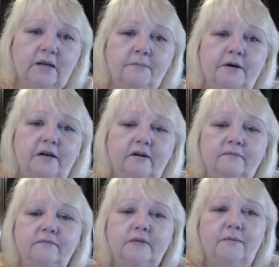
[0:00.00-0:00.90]
But
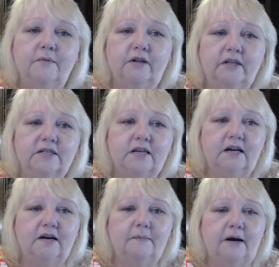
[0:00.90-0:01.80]
I'm really
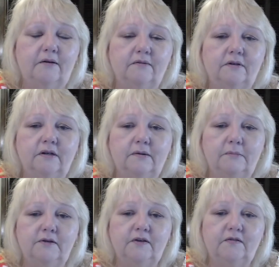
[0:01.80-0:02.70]
excited about
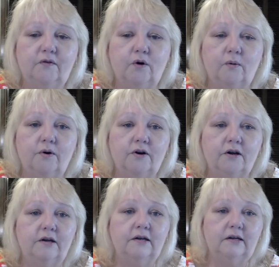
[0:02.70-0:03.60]
moving forward
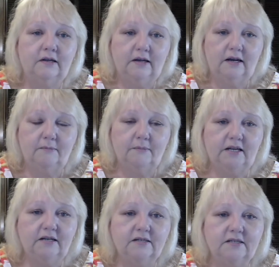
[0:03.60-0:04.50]
and
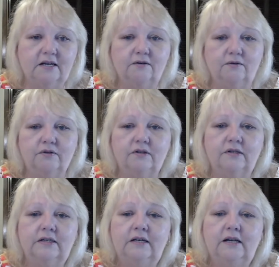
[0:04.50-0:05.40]
being settled.
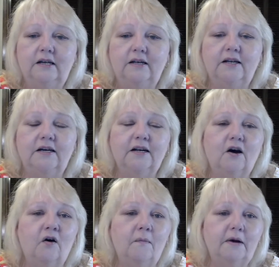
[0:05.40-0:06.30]
Getting
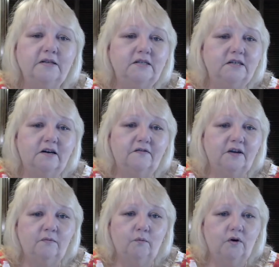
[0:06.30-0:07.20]
all my stuff
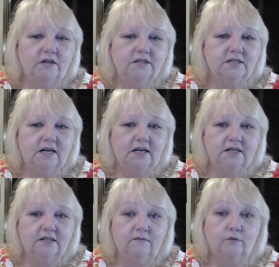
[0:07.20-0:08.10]
in one
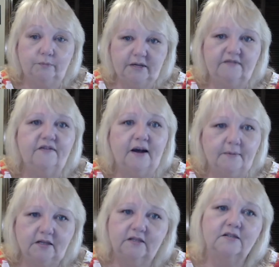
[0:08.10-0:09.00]
state would be
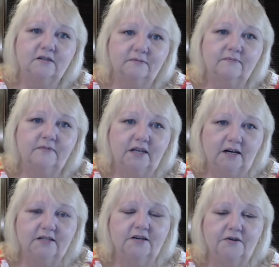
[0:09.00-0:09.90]
fabulous. Can
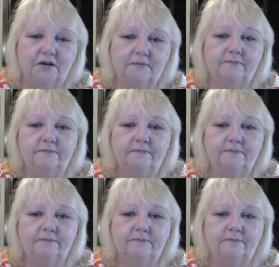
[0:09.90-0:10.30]
I tell you?